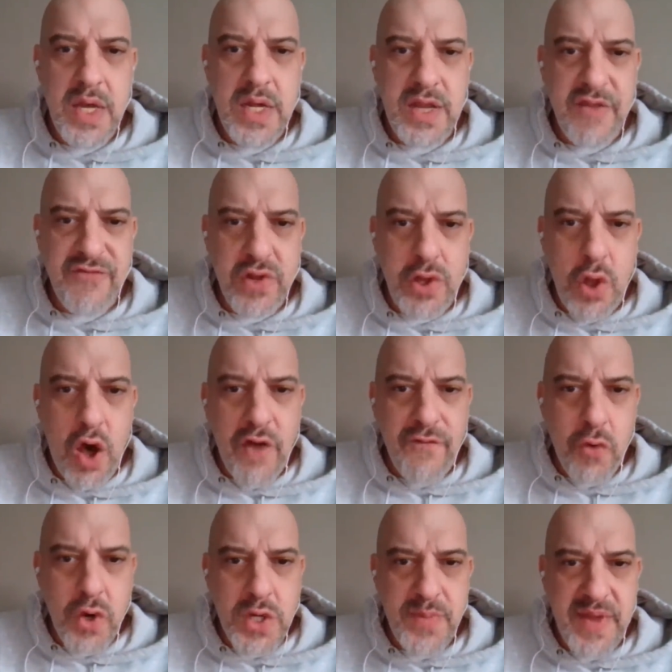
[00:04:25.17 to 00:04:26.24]
different law
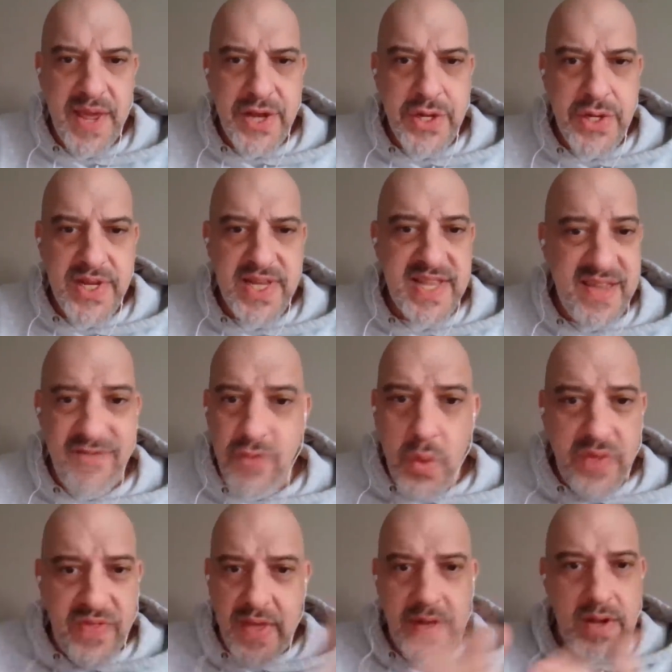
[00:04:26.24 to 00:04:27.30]
enforcement agencies, even
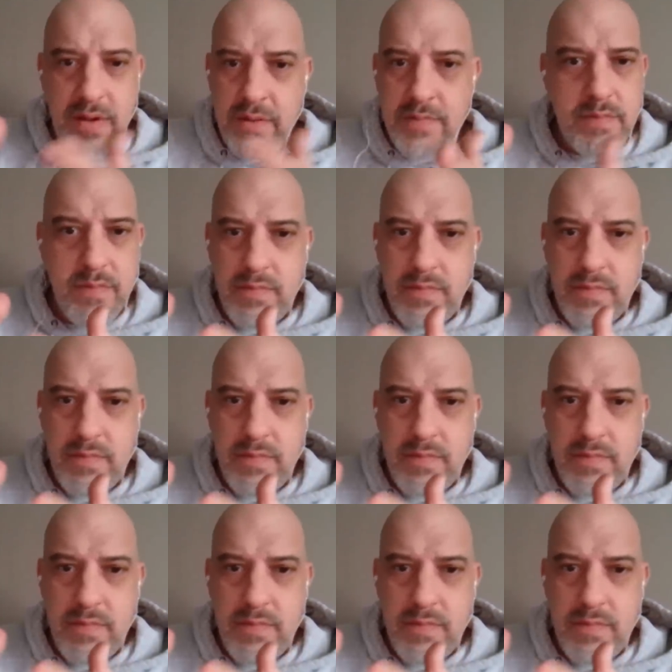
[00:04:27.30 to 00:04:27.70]
within,